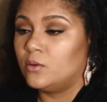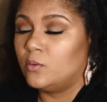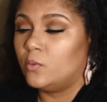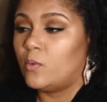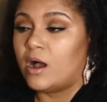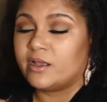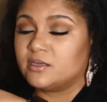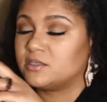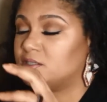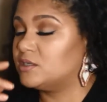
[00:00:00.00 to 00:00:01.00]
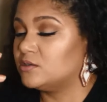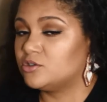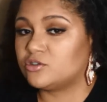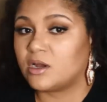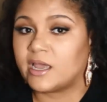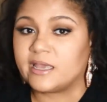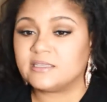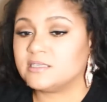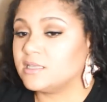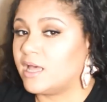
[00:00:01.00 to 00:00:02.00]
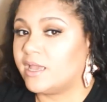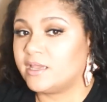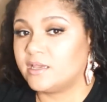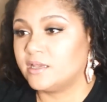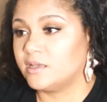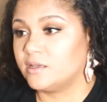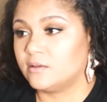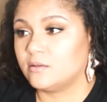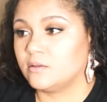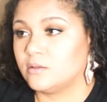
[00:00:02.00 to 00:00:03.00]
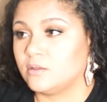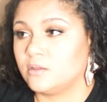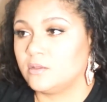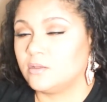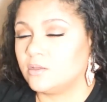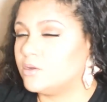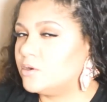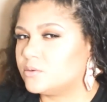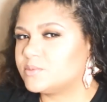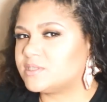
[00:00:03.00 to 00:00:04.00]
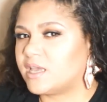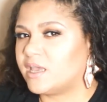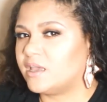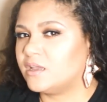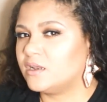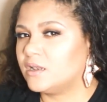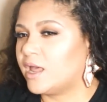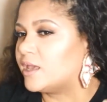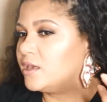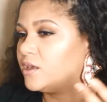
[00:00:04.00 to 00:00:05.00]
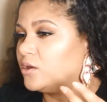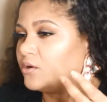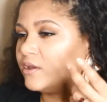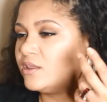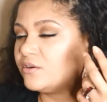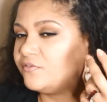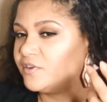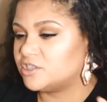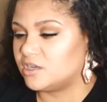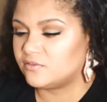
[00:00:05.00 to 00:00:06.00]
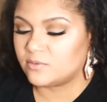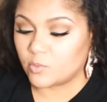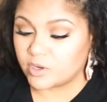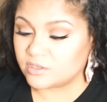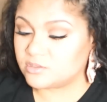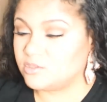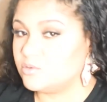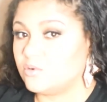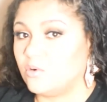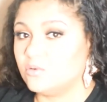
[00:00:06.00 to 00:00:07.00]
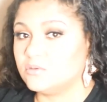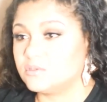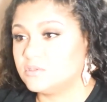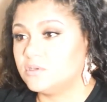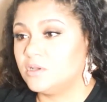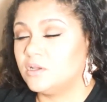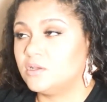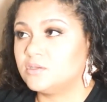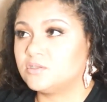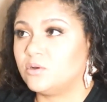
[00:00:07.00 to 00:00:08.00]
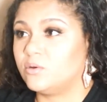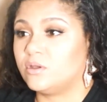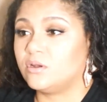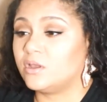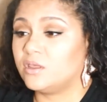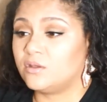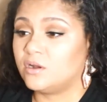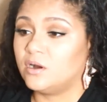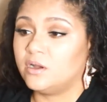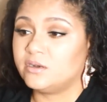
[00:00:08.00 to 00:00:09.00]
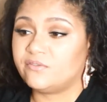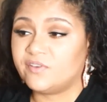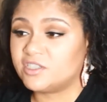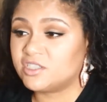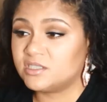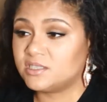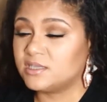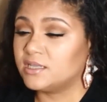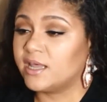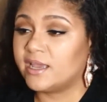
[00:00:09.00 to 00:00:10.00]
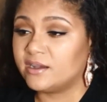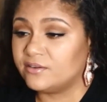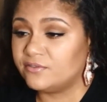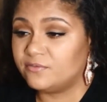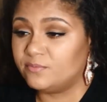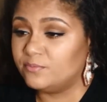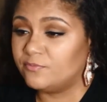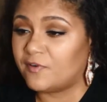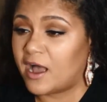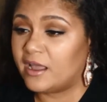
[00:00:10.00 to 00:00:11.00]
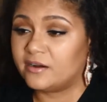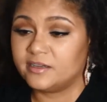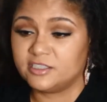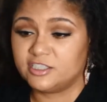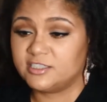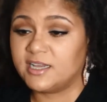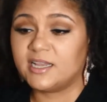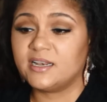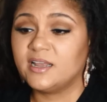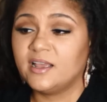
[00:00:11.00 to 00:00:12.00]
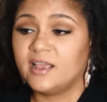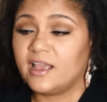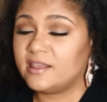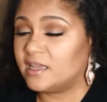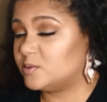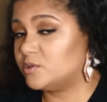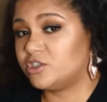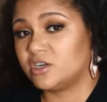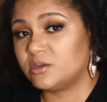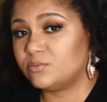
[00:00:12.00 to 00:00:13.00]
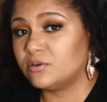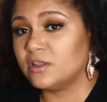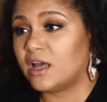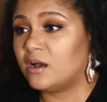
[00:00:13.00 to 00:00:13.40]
while you're still trying to, like, you know what I'm saying? Like, you're either fishing from one or two holes. So you're either going to fish into the lake of fire and shit, and that's what you're going to pull out.